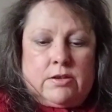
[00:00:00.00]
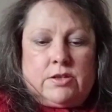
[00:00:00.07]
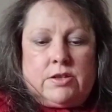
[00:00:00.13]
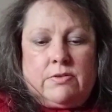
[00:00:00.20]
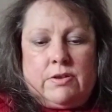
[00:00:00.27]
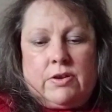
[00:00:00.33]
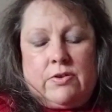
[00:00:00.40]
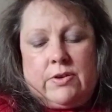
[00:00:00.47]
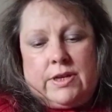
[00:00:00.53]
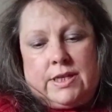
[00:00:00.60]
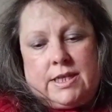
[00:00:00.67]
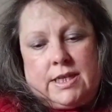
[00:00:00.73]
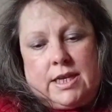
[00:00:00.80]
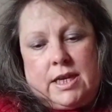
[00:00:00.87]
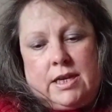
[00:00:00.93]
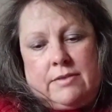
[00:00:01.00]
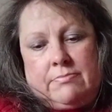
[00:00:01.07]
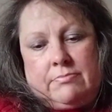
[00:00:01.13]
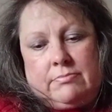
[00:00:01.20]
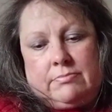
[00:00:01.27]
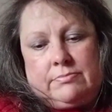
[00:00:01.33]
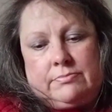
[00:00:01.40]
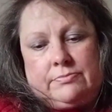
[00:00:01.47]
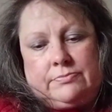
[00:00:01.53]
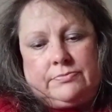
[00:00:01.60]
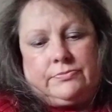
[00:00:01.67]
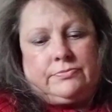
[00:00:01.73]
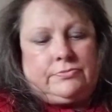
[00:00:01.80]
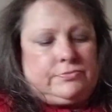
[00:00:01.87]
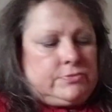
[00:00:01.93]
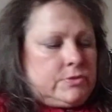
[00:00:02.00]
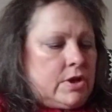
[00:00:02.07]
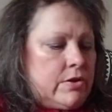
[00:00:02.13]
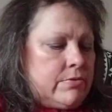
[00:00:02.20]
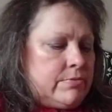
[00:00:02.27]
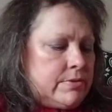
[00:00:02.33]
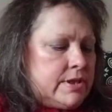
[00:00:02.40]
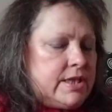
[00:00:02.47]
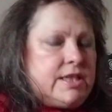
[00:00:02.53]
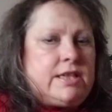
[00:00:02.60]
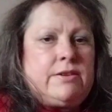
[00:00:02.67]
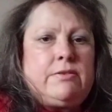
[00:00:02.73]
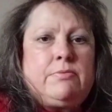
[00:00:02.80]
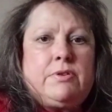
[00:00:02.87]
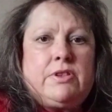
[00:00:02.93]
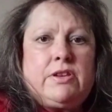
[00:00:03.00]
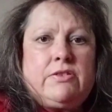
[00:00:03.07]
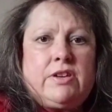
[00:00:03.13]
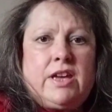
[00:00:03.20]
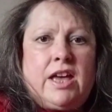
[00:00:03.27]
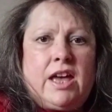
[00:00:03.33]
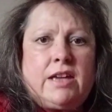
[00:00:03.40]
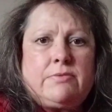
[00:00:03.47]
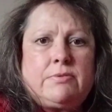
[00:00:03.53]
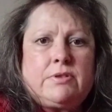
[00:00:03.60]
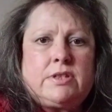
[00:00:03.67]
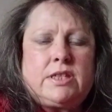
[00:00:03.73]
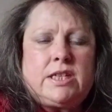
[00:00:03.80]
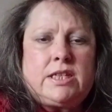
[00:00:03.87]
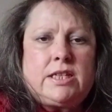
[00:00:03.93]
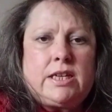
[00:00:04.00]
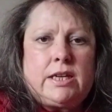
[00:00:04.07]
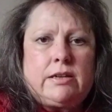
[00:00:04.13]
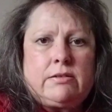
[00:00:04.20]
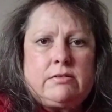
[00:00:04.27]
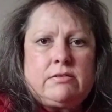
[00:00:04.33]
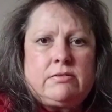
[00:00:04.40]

2 coins then. Oh, I didn't tell you what the other card was, did I?